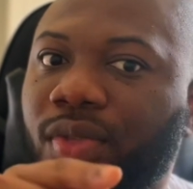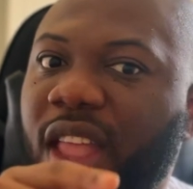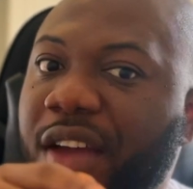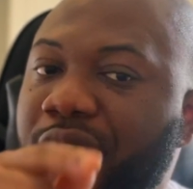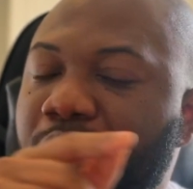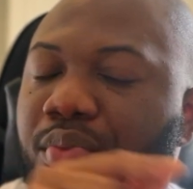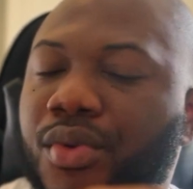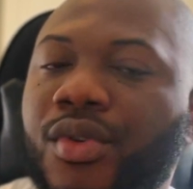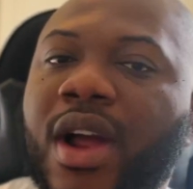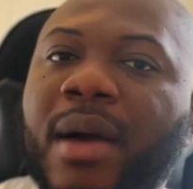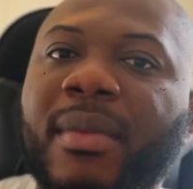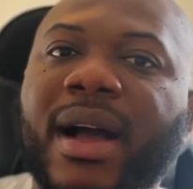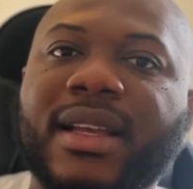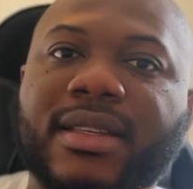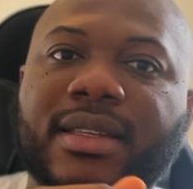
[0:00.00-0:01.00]
Every program
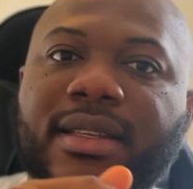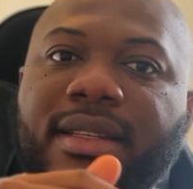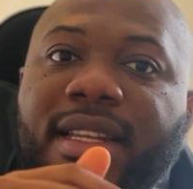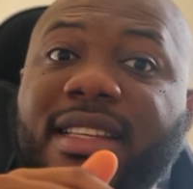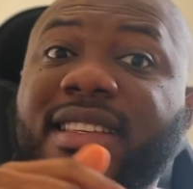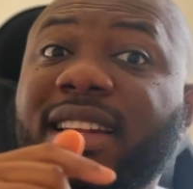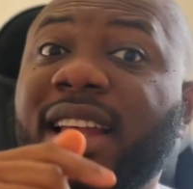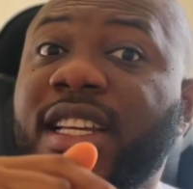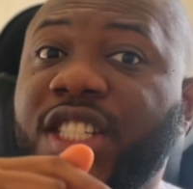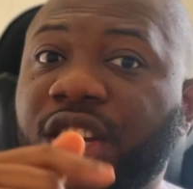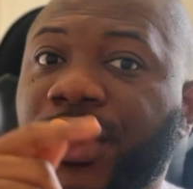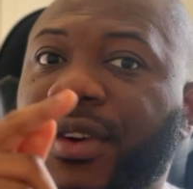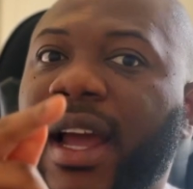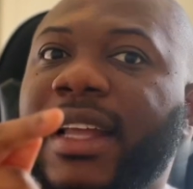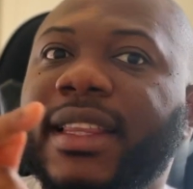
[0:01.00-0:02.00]
has the selection
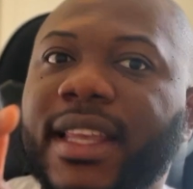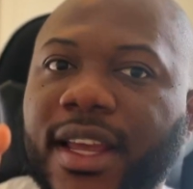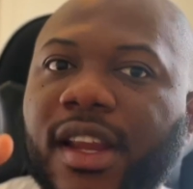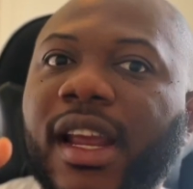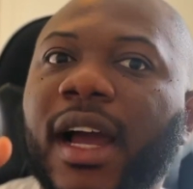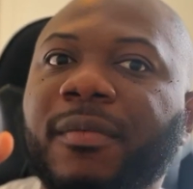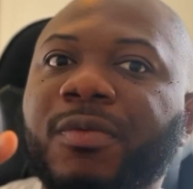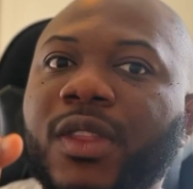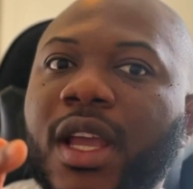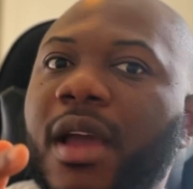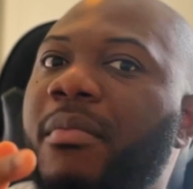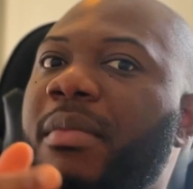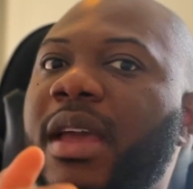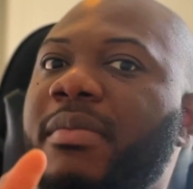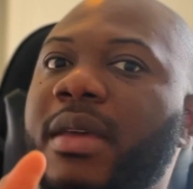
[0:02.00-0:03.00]
criteria.
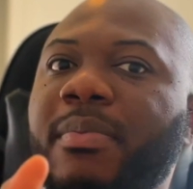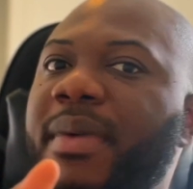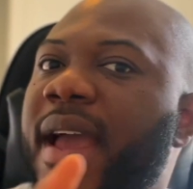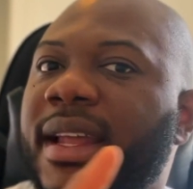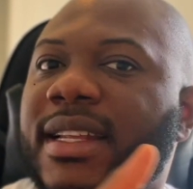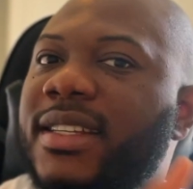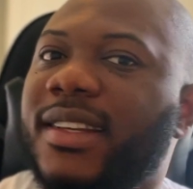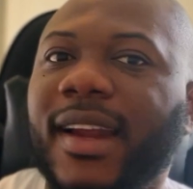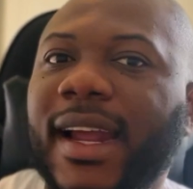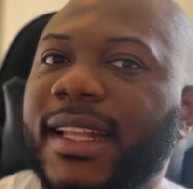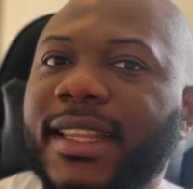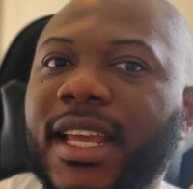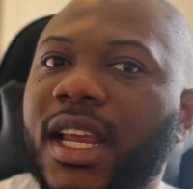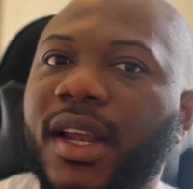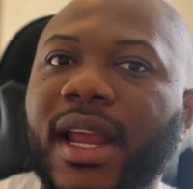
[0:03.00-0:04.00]
Maybe per this
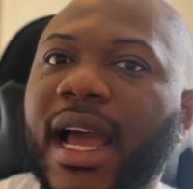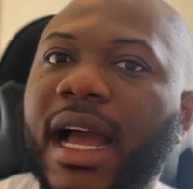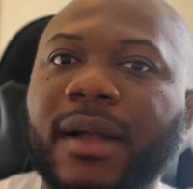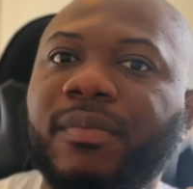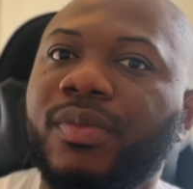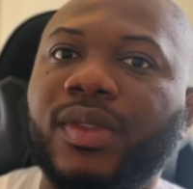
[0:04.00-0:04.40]
criteria,